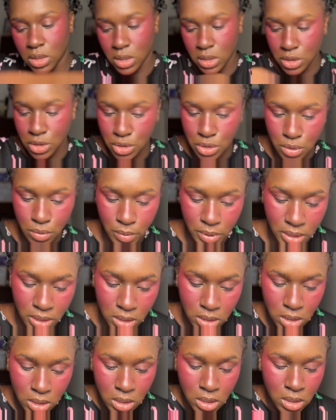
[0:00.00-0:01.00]
let's do
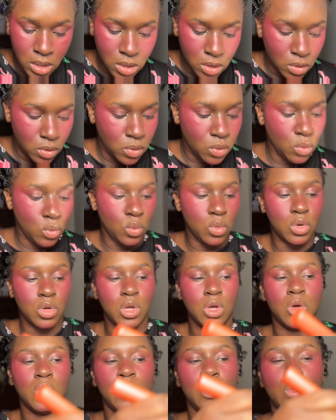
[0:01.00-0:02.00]
it. We'll
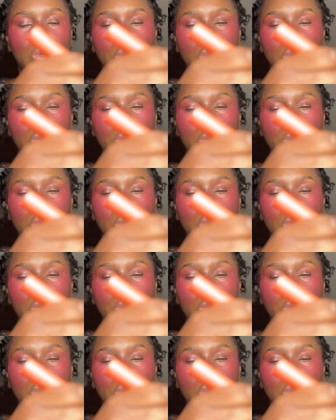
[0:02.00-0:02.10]
go